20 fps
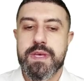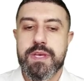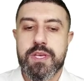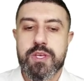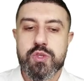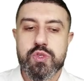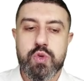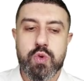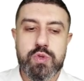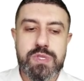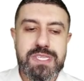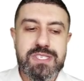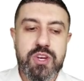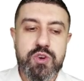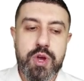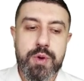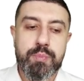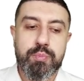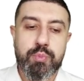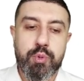So these
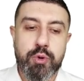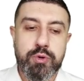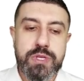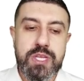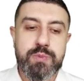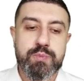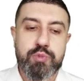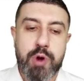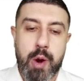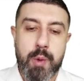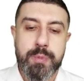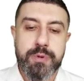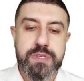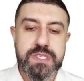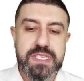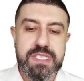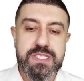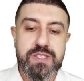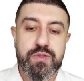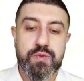are important
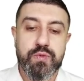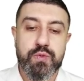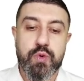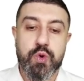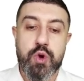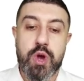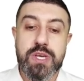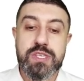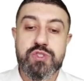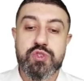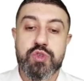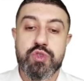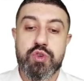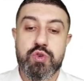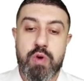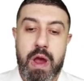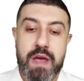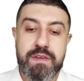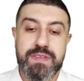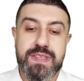properties for us to
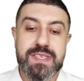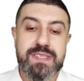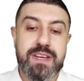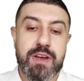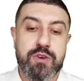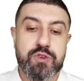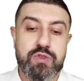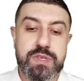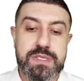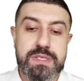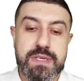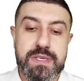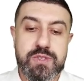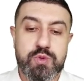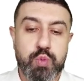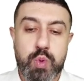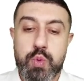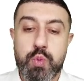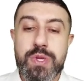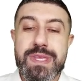derive these characteristics.
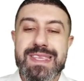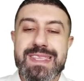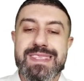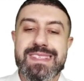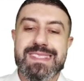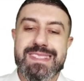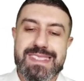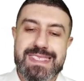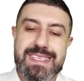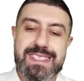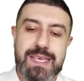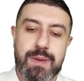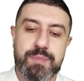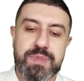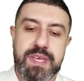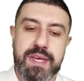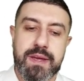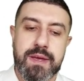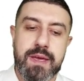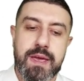We wouldn't see
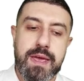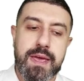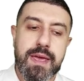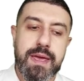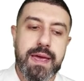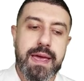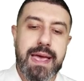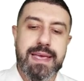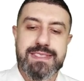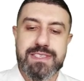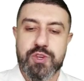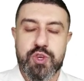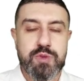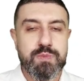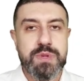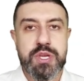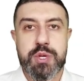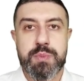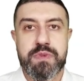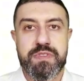something as a good
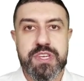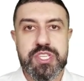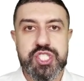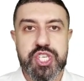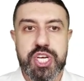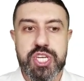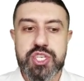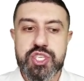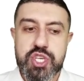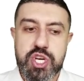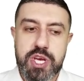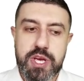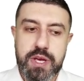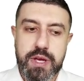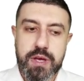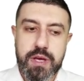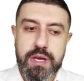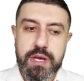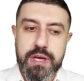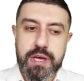medium of exchange
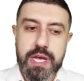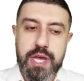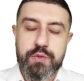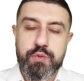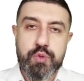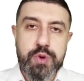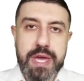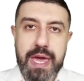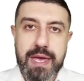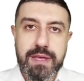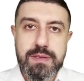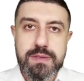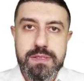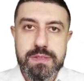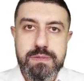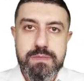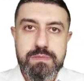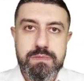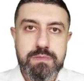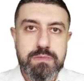if we can't
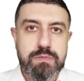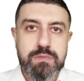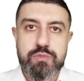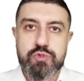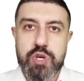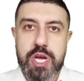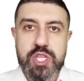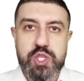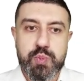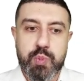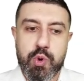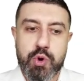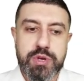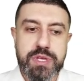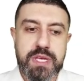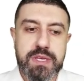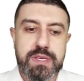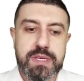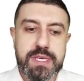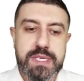transport
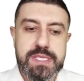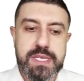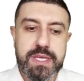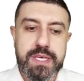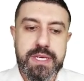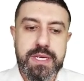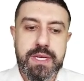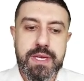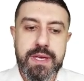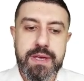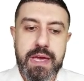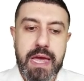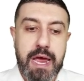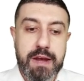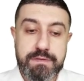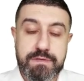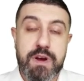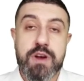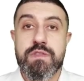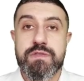it easily and
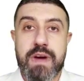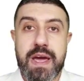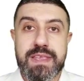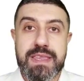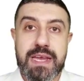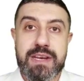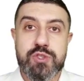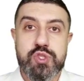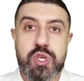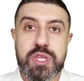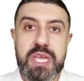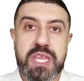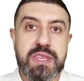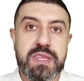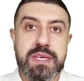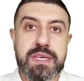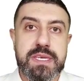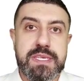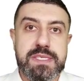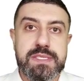verify that it's
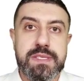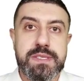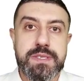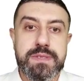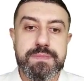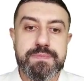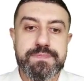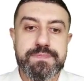authentic easily.